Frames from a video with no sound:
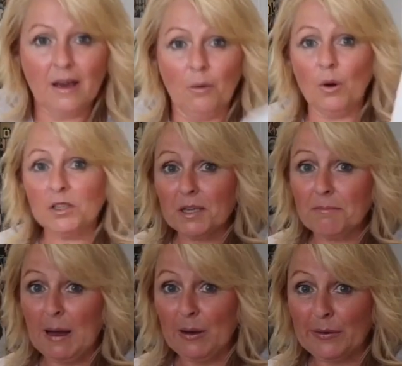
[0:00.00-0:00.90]
What a
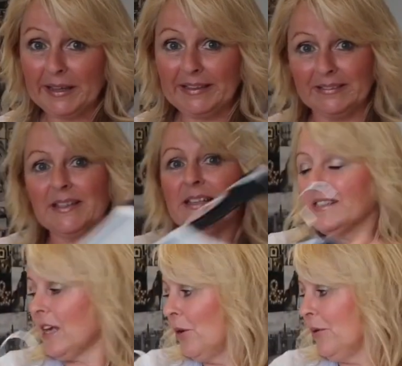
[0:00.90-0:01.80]
bargain.
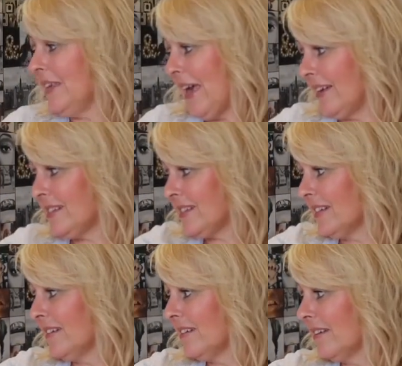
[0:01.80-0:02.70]
So yes,
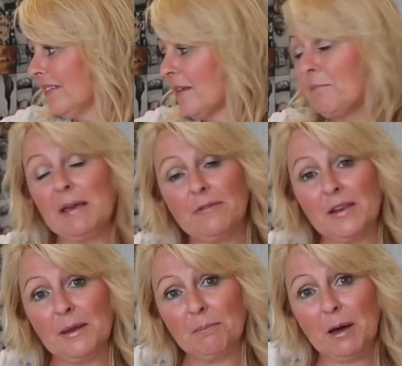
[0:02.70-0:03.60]
bit of
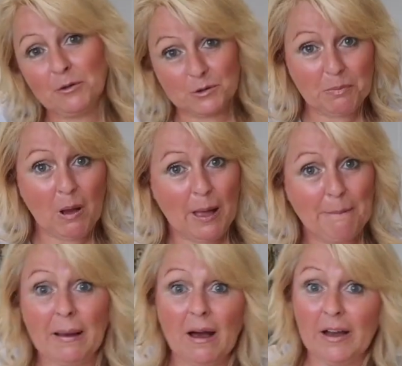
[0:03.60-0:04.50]
an impulse buy,
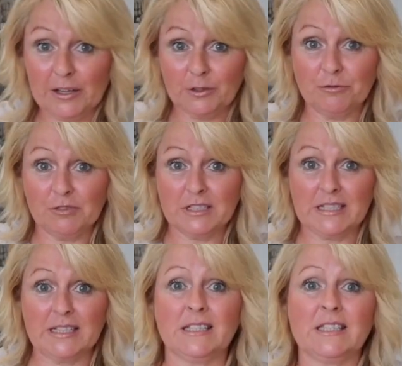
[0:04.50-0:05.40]
but I couldn't
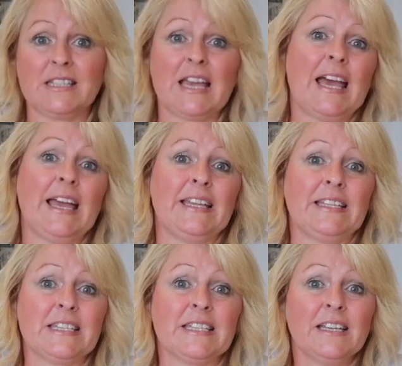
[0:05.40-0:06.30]
resist, and